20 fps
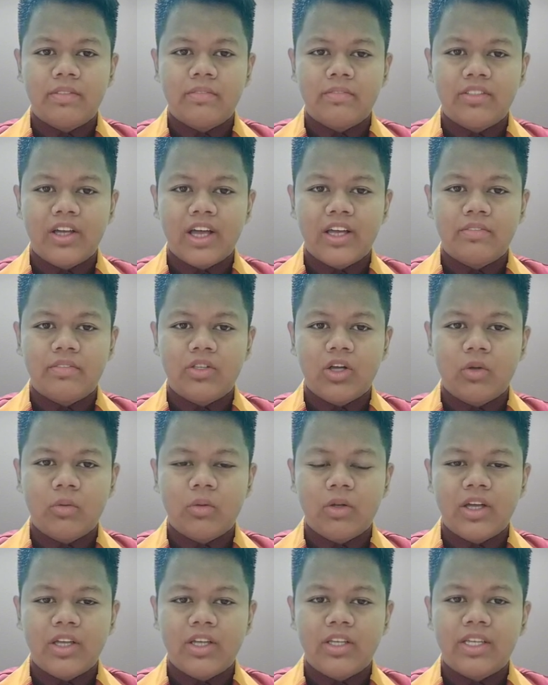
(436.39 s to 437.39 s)
5.
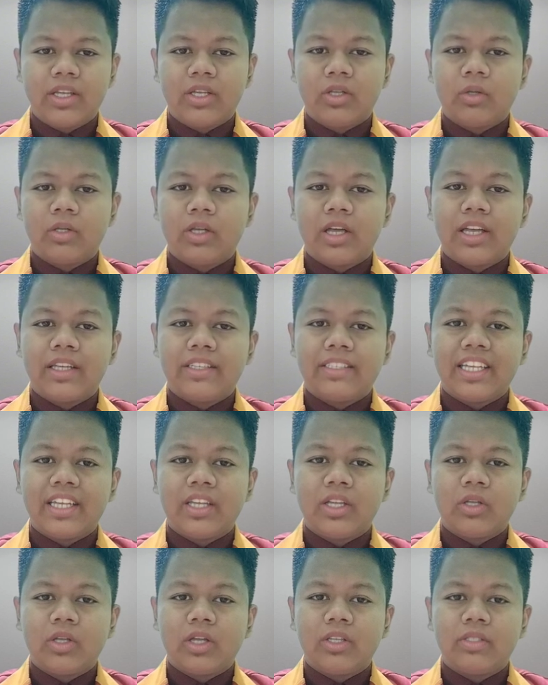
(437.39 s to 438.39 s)
Regulatory and
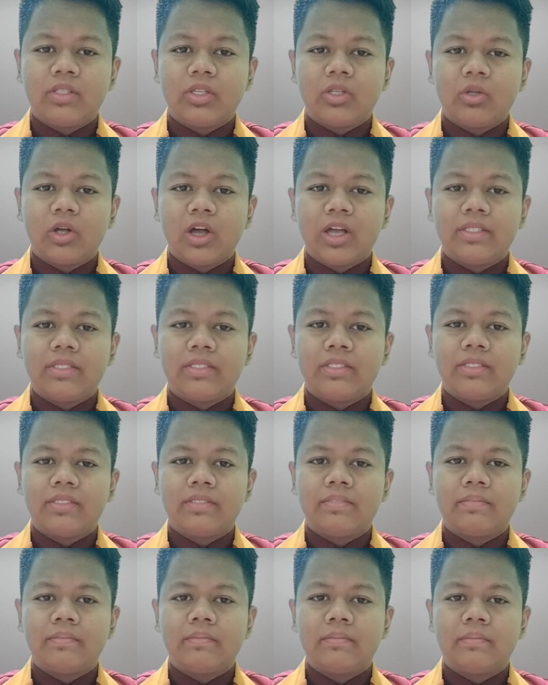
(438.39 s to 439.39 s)
legal constraints.